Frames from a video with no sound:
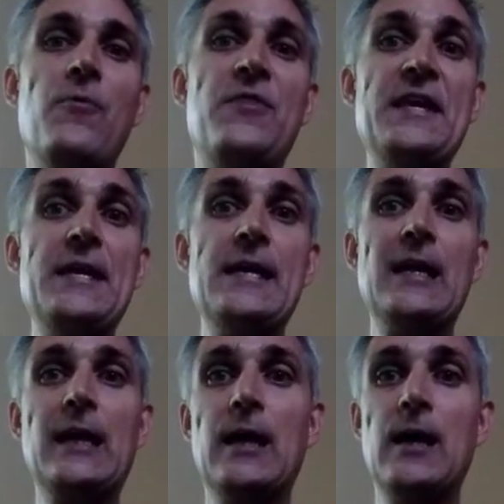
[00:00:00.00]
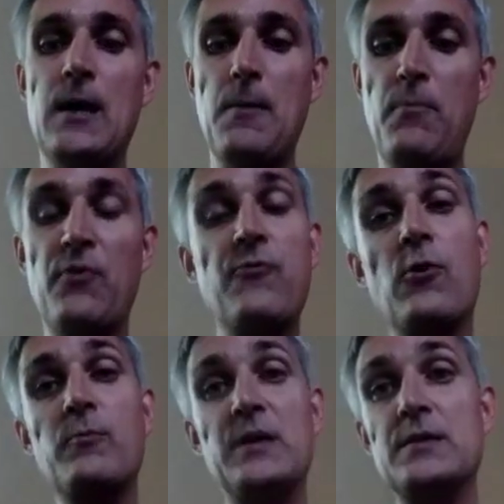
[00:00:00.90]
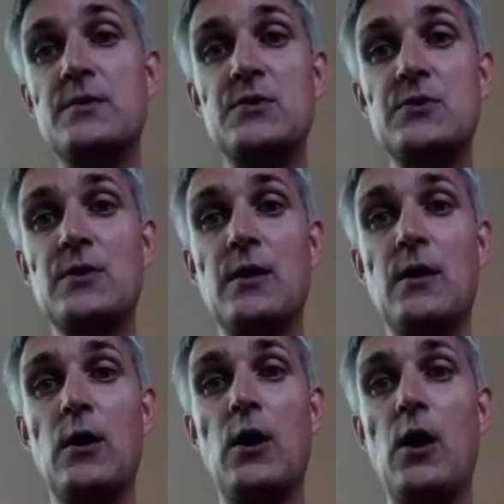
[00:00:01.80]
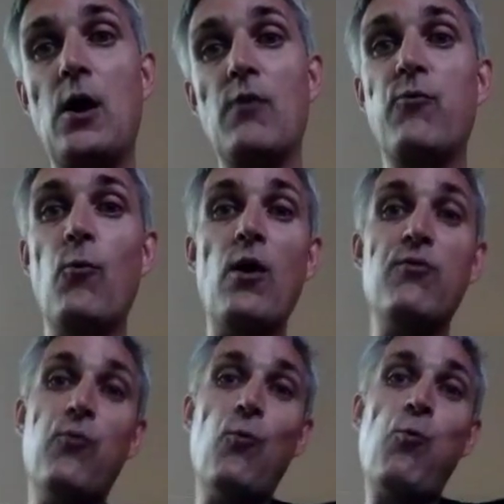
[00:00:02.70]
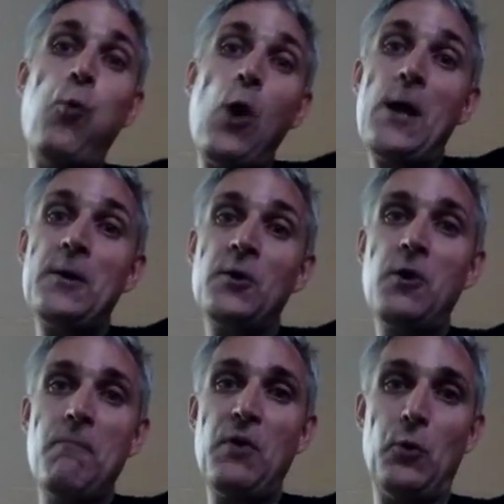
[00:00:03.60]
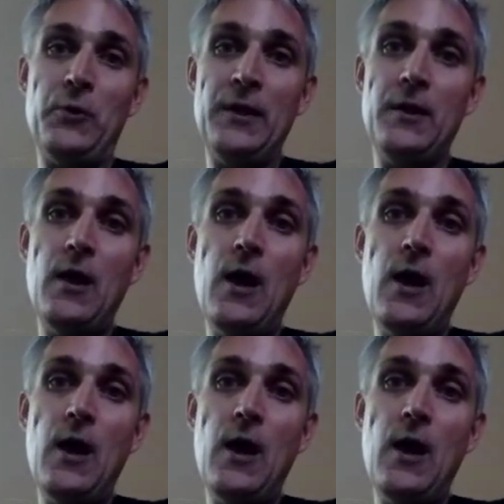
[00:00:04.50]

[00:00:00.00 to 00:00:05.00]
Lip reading: the performance of one component,